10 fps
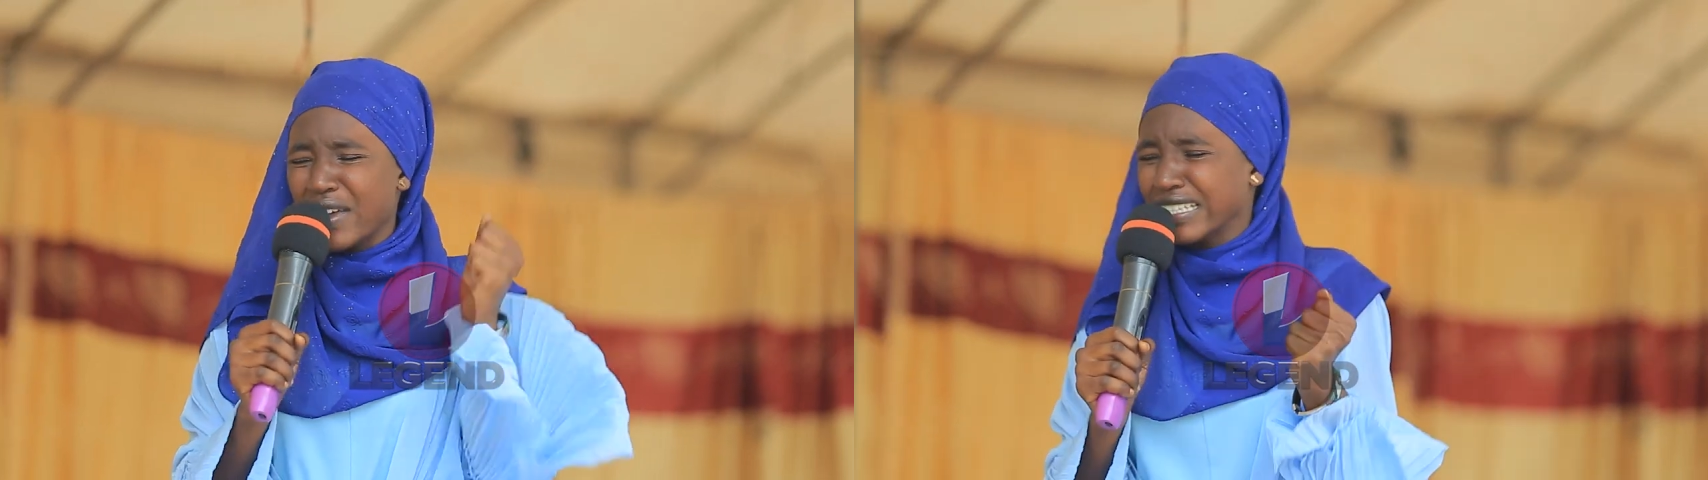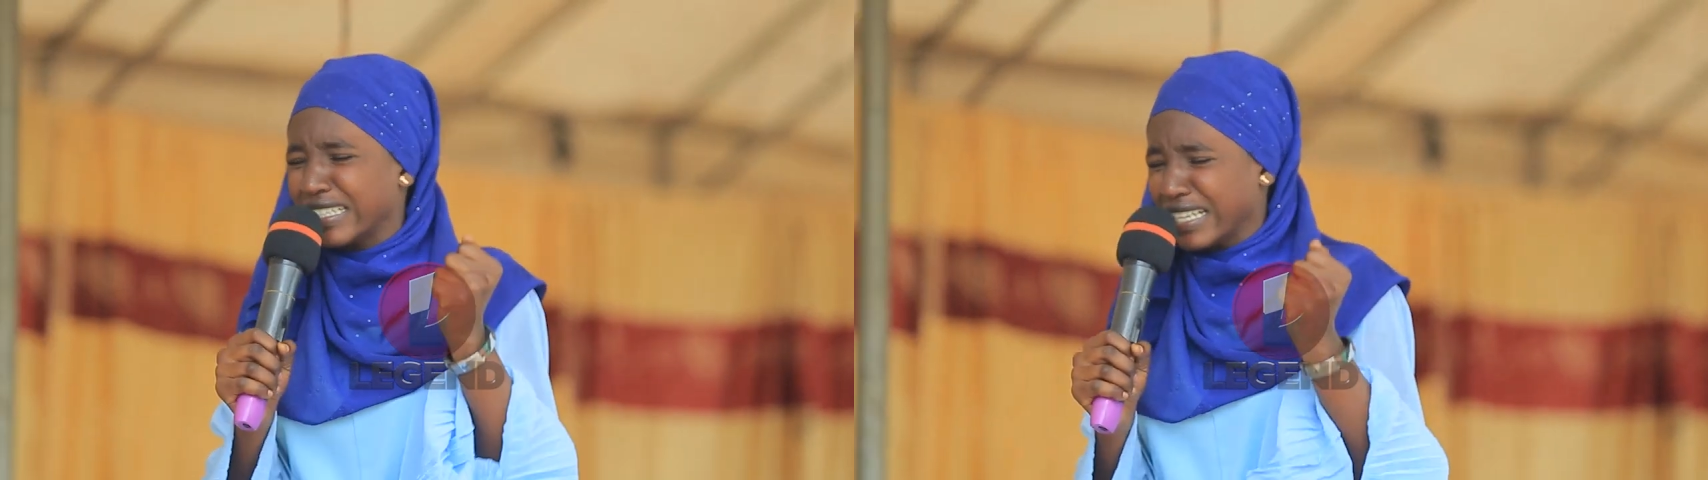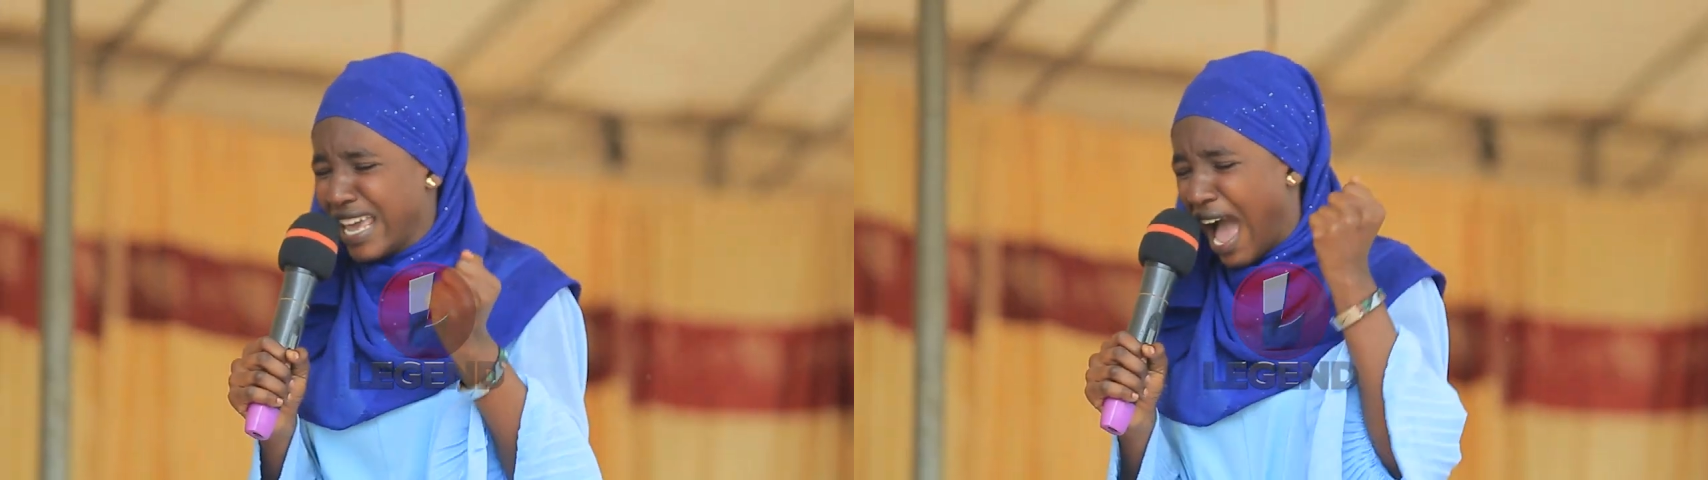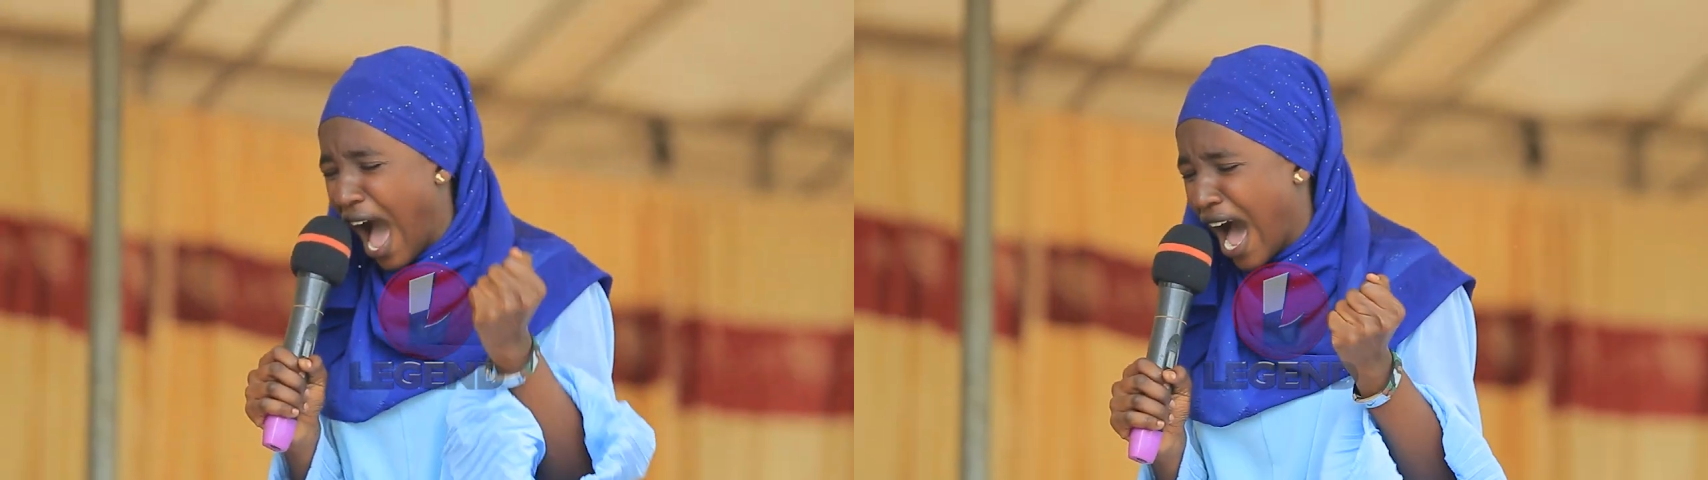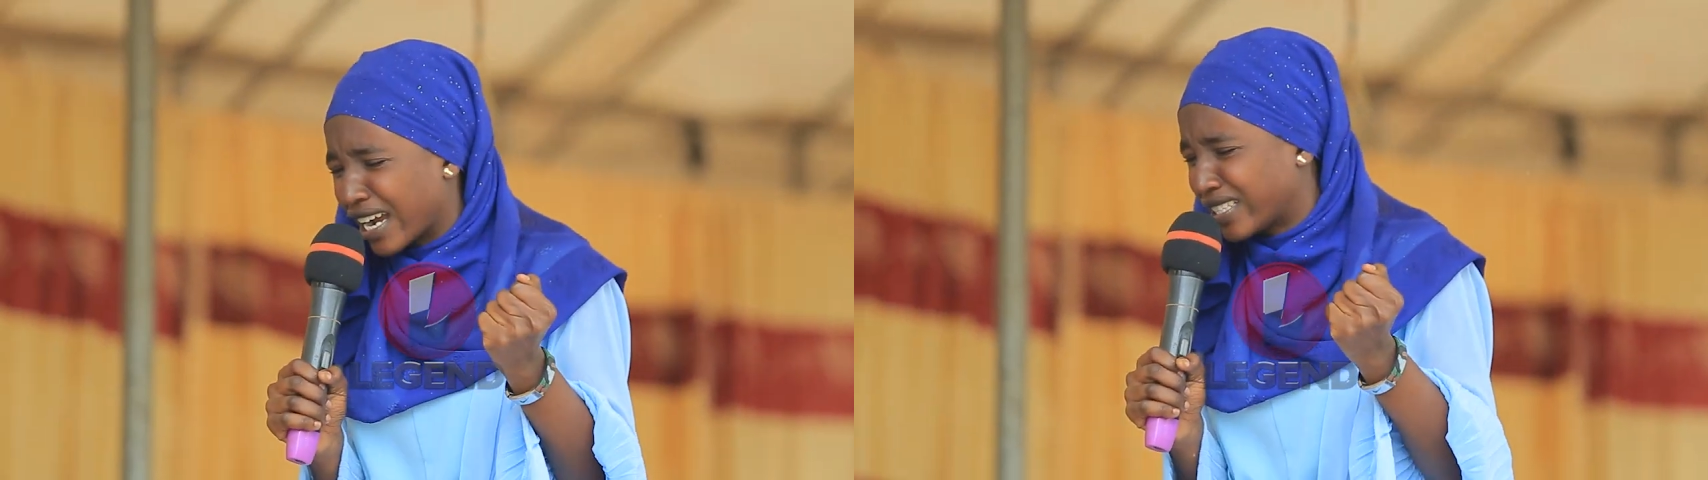beastly
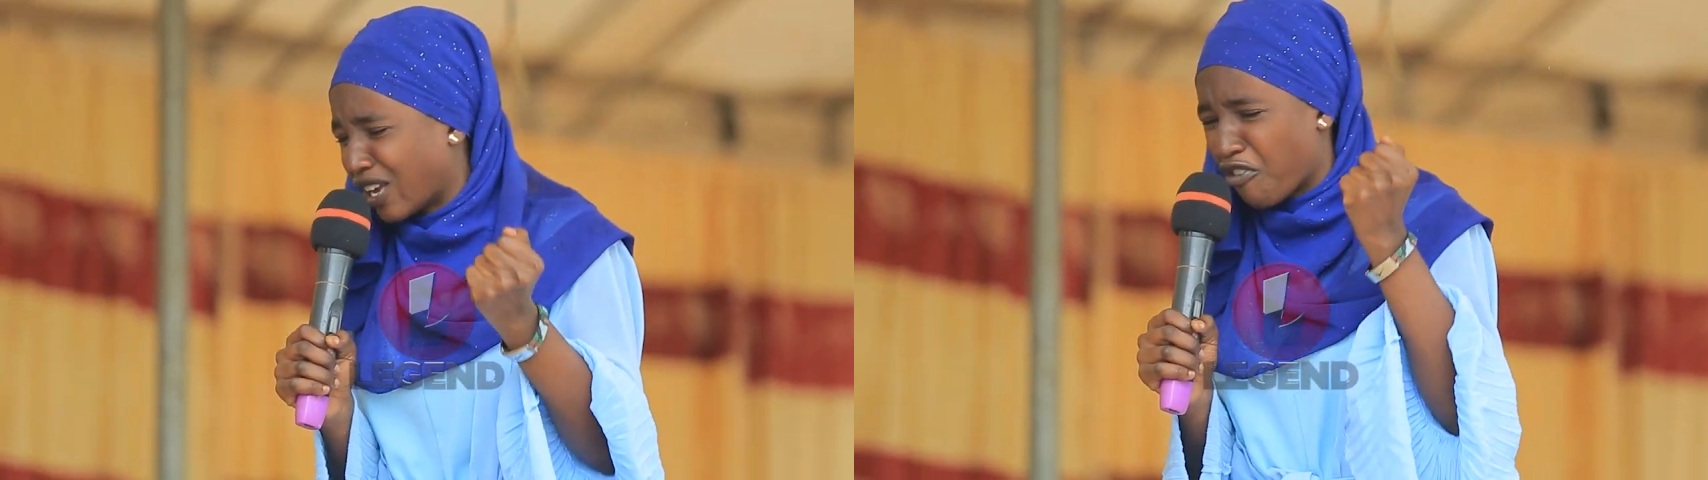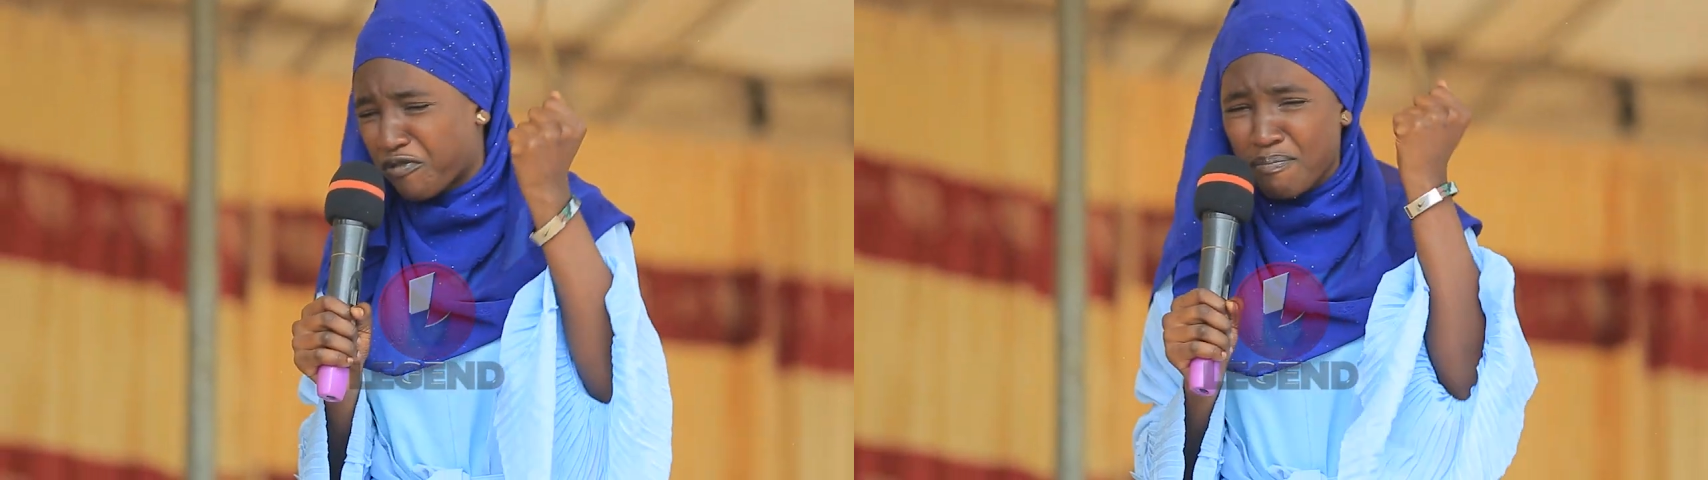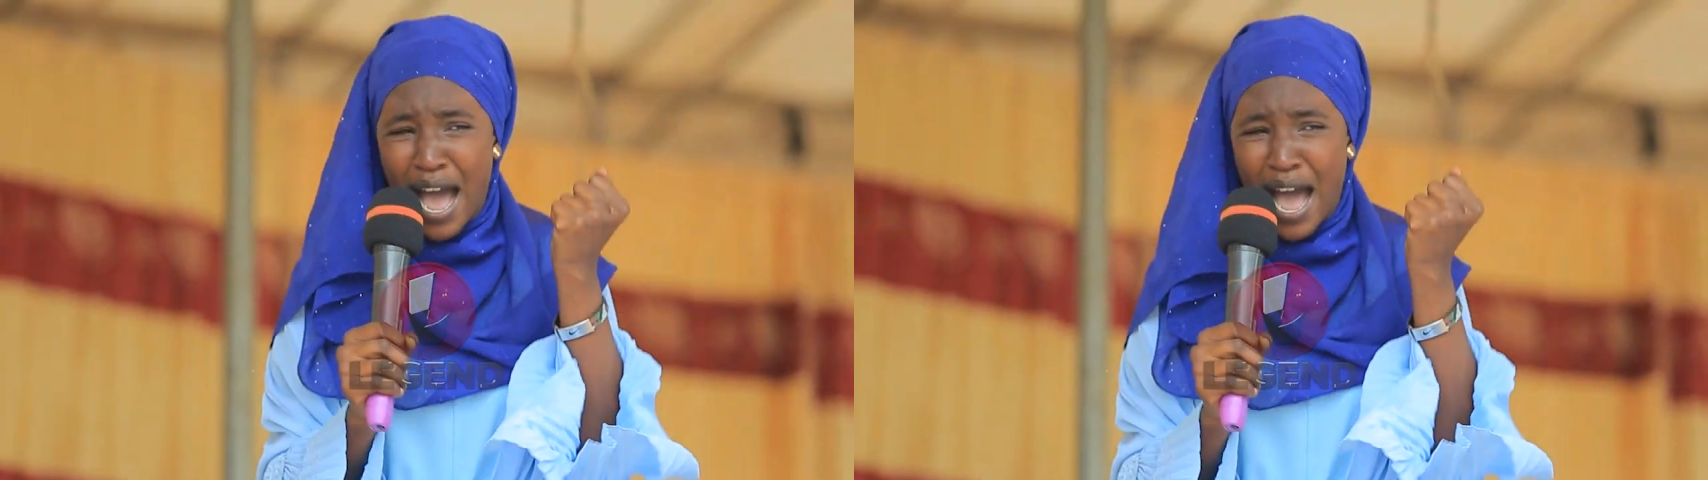acts of